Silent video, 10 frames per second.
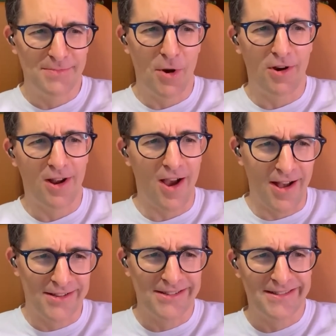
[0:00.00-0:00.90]
this
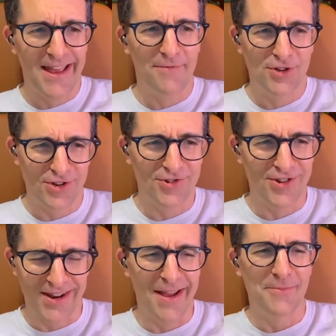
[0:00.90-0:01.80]
podcast, have
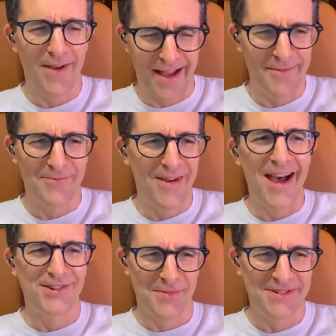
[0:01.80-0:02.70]
children. I'm
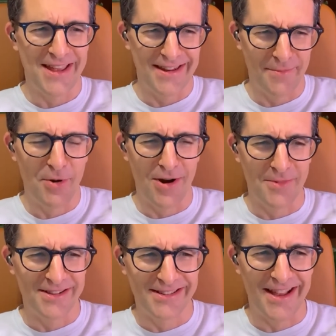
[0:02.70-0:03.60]
100% in a
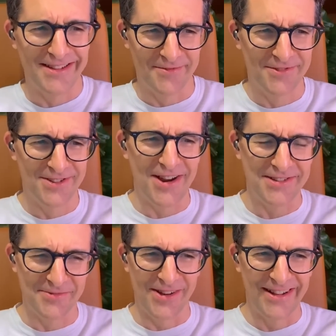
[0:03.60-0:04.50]
permanent state of
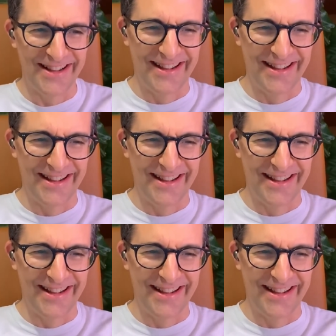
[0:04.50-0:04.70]
stress, Will.